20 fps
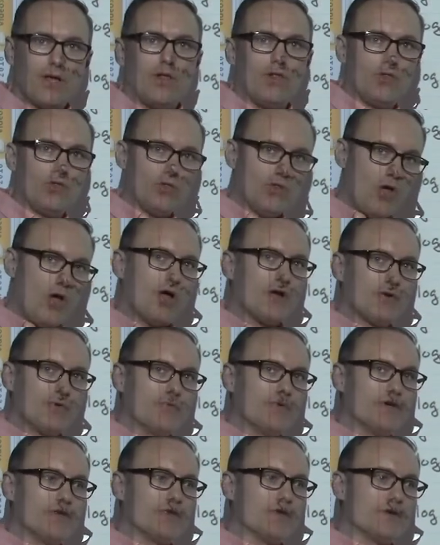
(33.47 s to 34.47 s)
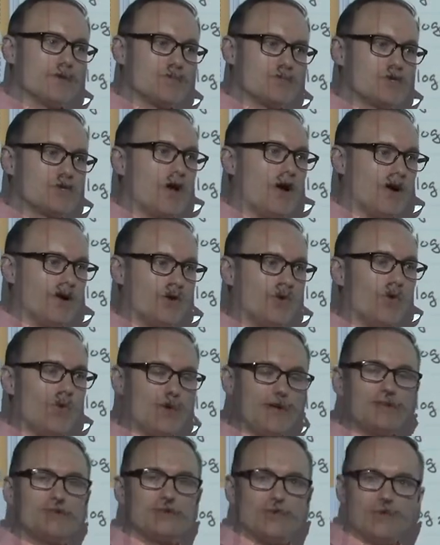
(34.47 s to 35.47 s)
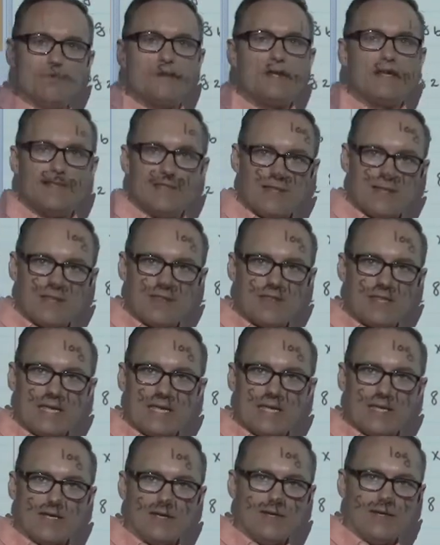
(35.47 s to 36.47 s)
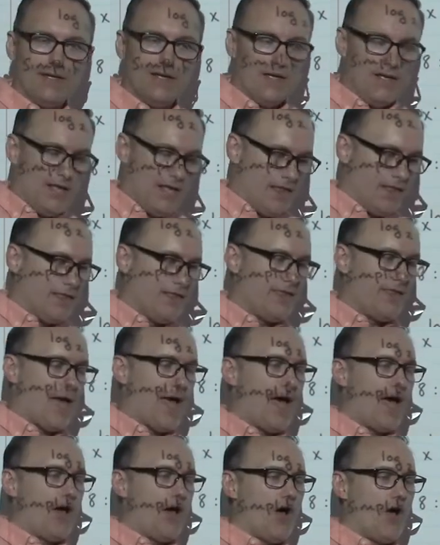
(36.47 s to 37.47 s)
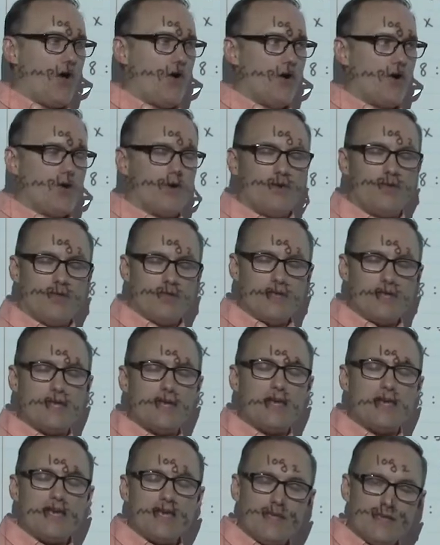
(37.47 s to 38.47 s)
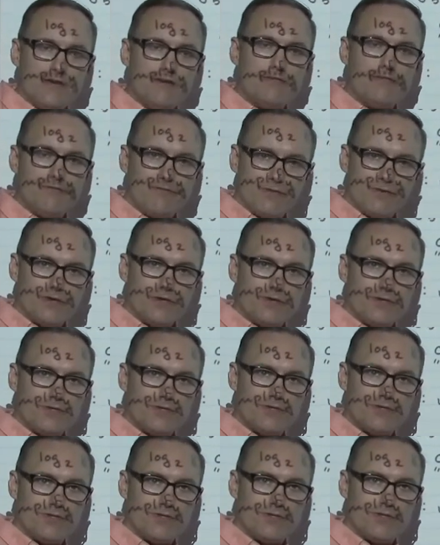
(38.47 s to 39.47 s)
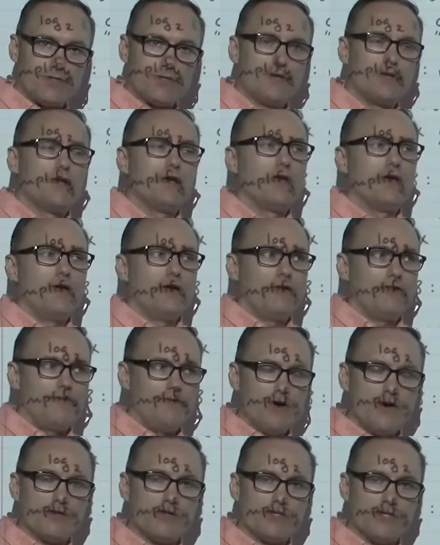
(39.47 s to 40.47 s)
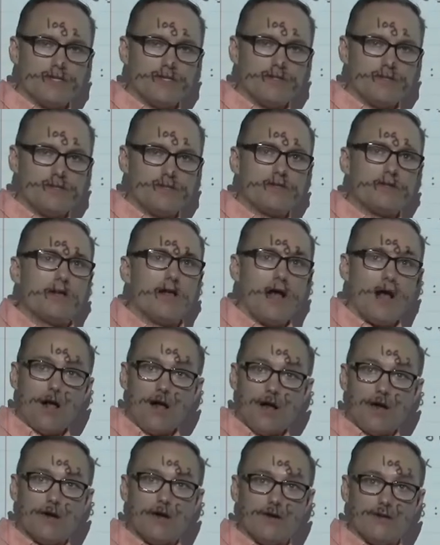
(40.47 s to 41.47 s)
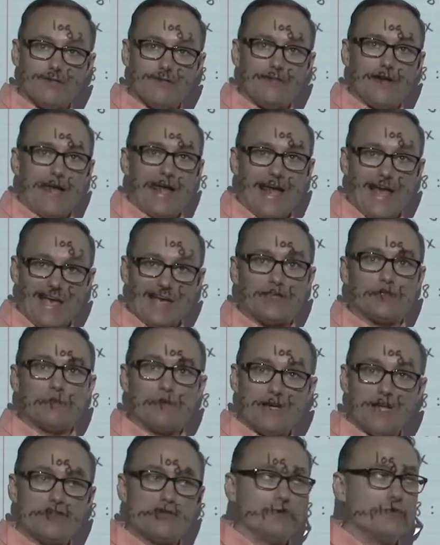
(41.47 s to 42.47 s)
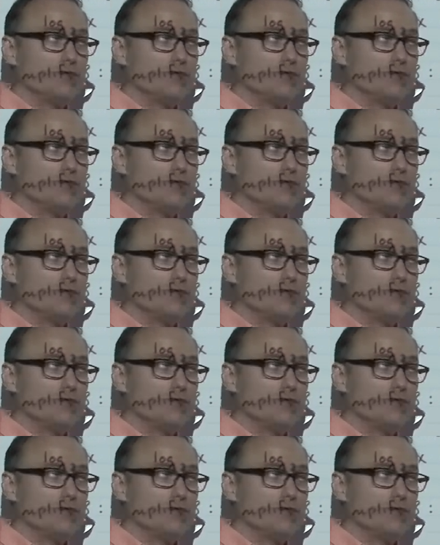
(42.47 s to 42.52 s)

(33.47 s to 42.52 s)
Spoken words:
Logarithms are going to be the thing that are the inverse functions of exponential